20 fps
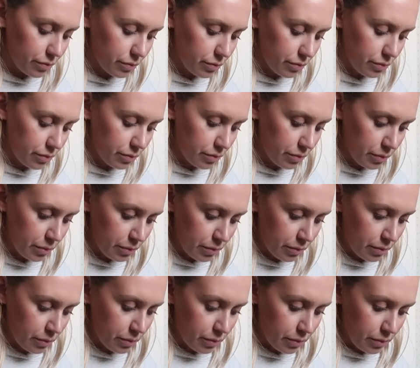
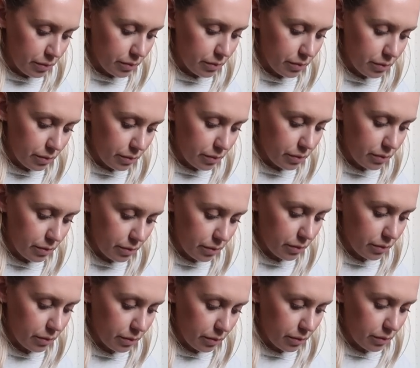
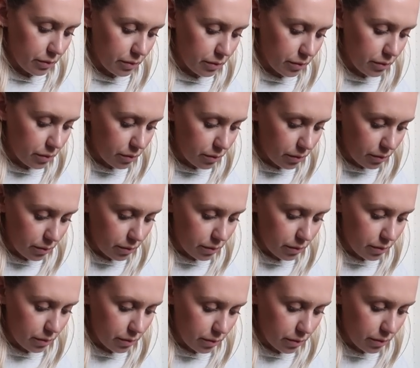
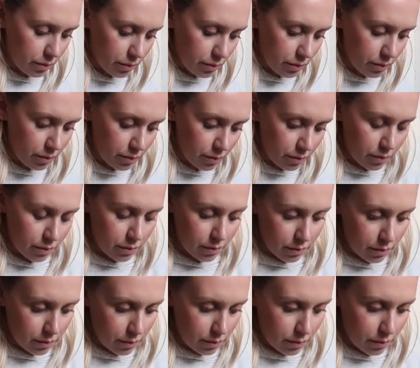
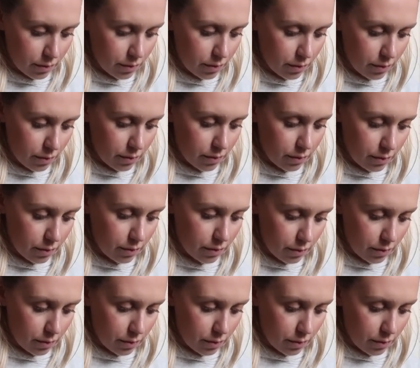[no speech]